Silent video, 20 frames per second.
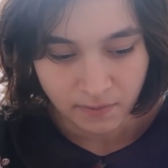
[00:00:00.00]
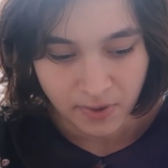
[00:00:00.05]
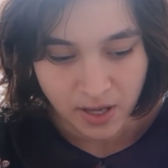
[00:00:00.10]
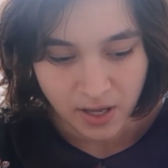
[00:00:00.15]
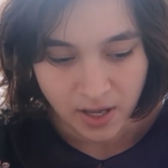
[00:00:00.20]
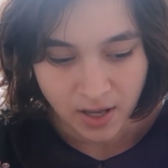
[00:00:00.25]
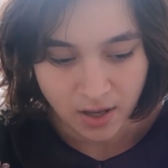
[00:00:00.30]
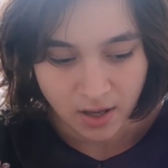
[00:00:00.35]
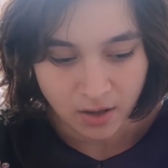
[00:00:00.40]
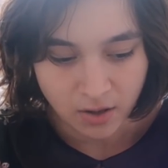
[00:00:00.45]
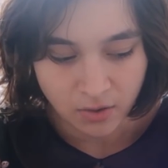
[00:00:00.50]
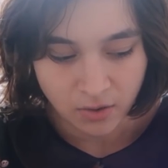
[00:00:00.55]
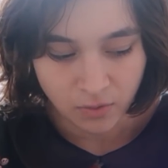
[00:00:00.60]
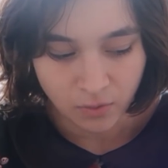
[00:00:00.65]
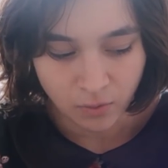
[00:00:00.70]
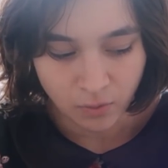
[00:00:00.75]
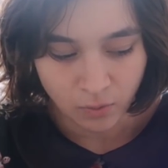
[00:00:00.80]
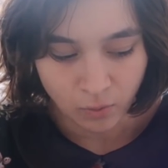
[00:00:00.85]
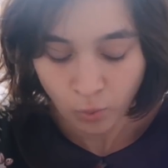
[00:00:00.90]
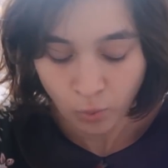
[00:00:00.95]
be
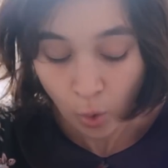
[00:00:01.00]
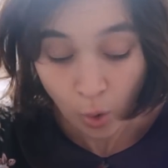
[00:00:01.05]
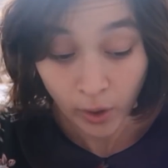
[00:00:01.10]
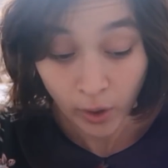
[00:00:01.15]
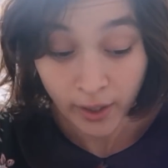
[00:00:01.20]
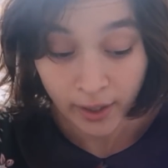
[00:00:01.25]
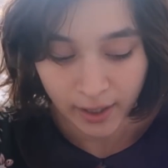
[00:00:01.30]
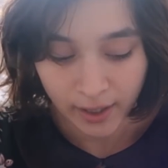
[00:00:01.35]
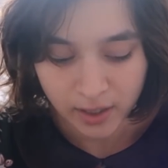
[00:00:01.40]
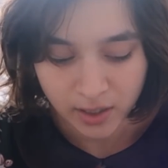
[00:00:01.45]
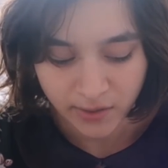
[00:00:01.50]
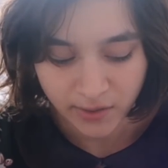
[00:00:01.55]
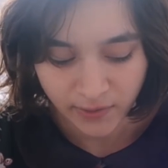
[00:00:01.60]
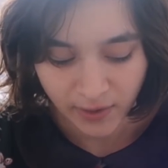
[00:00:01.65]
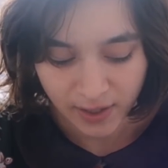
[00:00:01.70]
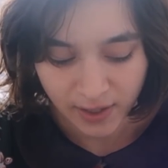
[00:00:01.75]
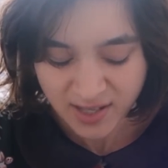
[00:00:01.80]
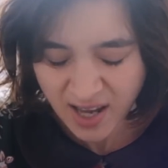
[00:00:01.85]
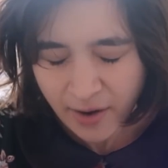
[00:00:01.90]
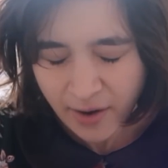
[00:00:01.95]
walking into
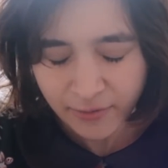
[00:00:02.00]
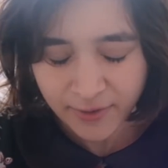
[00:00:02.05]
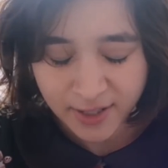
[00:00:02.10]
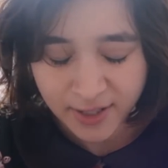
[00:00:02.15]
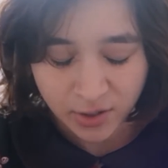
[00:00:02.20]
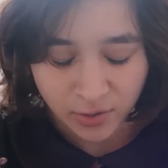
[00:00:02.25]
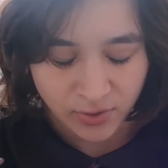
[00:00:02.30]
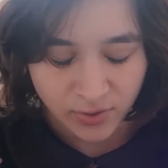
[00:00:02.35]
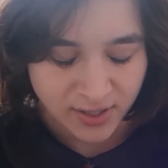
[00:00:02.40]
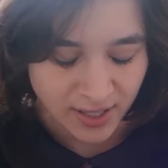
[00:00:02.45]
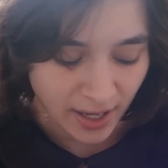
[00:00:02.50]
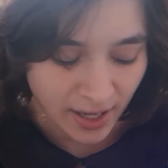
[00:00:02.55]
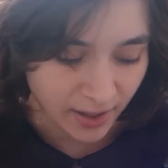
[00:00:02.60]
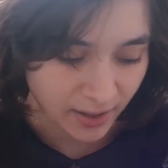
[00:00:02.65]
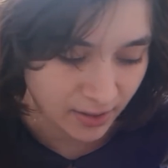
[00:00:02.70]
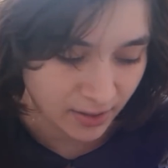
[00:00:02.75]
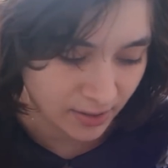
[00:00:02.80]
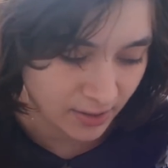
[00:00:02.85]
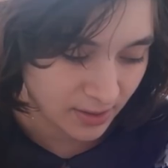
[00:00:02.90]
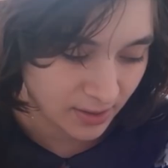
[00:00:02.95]
things every 2
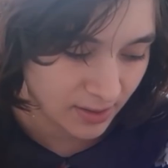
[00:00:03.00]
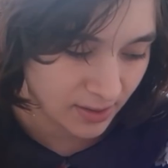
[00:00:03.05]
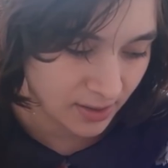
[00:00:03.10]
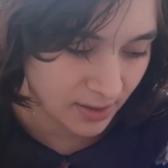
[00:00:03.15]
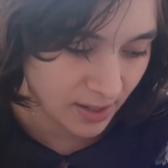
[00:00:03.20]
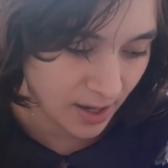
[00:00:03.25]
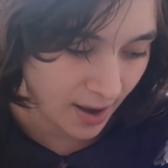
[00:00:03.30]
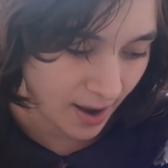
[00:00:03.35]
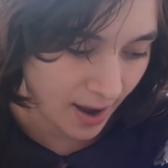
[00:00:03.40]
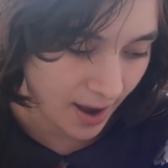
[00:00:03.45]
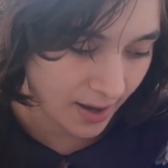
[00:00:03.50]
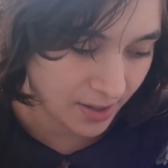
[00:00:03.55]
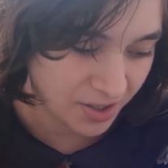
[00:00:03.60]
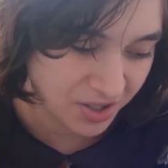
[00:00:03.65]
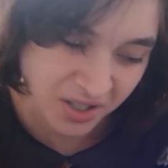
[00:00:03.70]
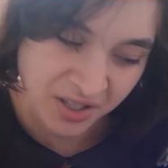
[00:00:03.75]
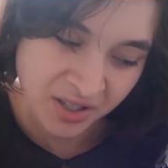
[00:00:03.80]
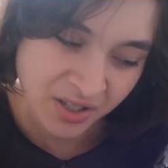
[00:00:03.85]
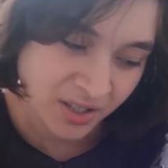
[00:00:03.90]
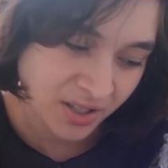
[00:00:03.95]
seconds.
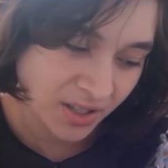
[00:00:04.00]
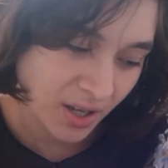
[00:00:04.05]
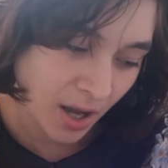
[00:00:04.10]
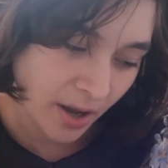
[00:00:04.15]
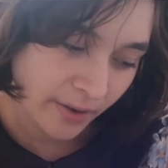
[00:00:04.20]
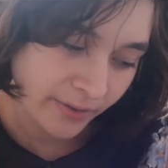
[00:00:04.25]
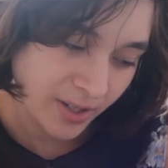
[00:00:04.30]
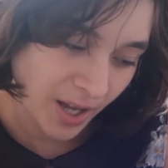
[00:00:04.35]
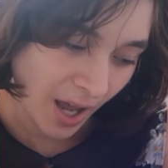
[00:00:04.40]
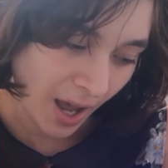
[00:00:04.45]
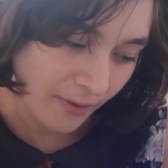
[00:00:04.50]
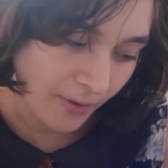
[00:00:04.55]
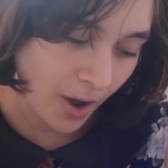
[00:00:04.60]
She doesn't deserve to